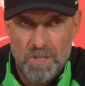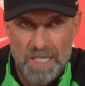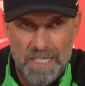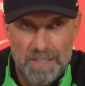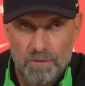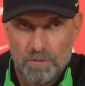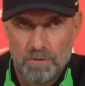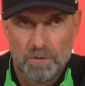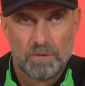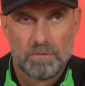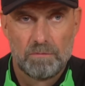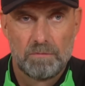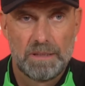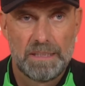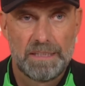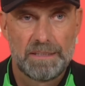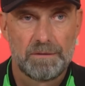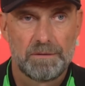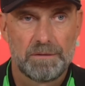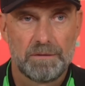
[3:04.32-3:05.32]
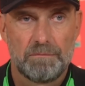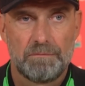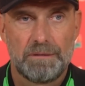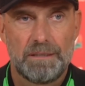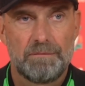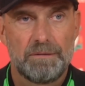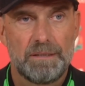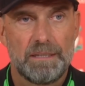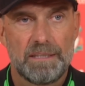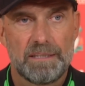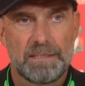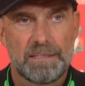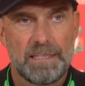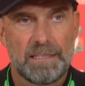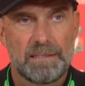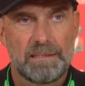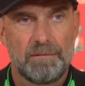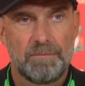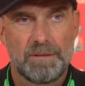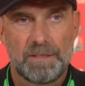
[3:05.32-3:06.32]
I don't know. I don't know where we are
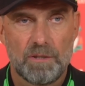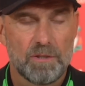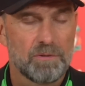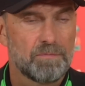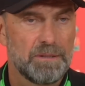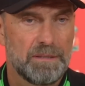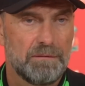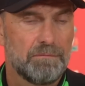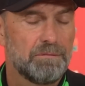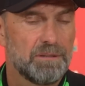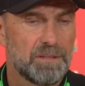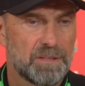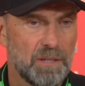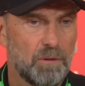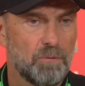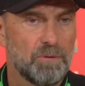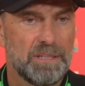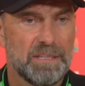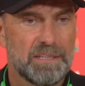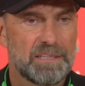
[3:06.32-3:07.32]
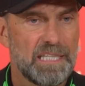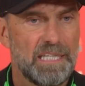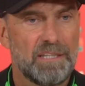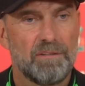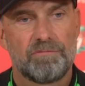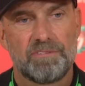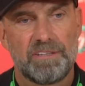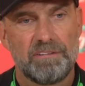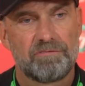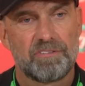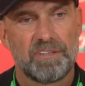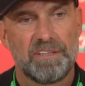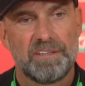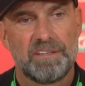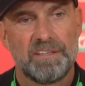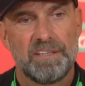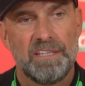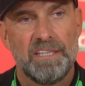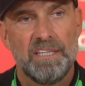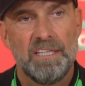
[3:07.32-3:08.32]
exactly because we, we showed these kind of different
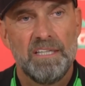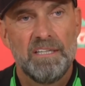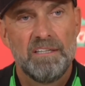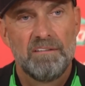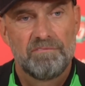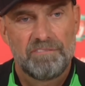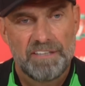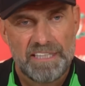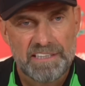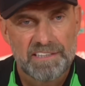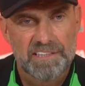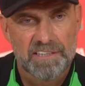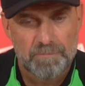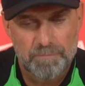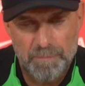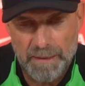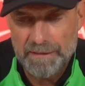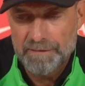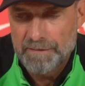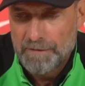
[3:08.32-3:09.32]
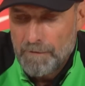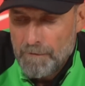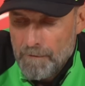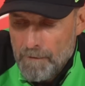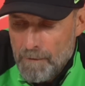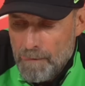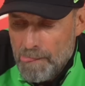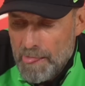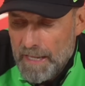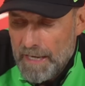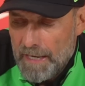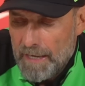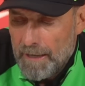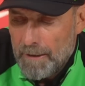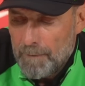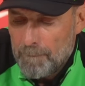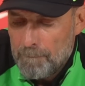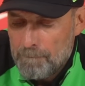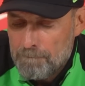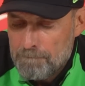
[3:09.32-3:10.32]
phases, but.
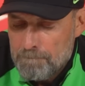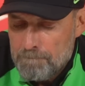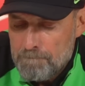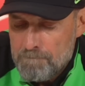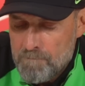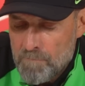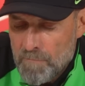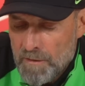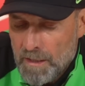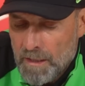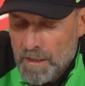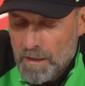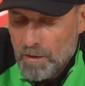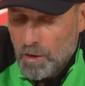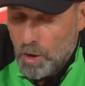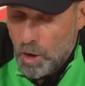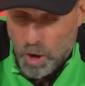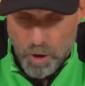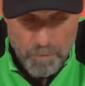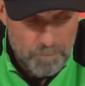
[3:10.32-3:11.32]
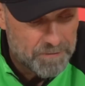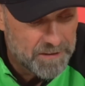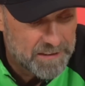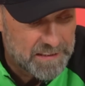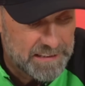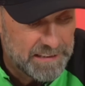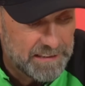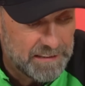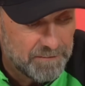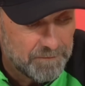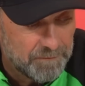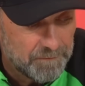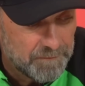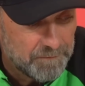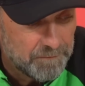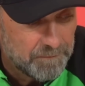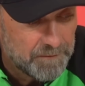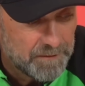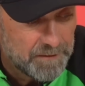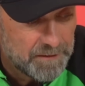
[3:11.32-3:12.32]
Um, obviously
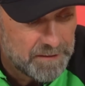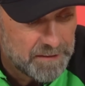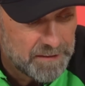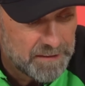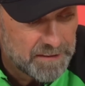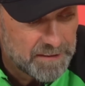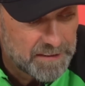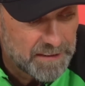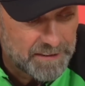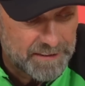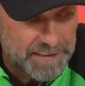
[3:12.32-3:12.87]
the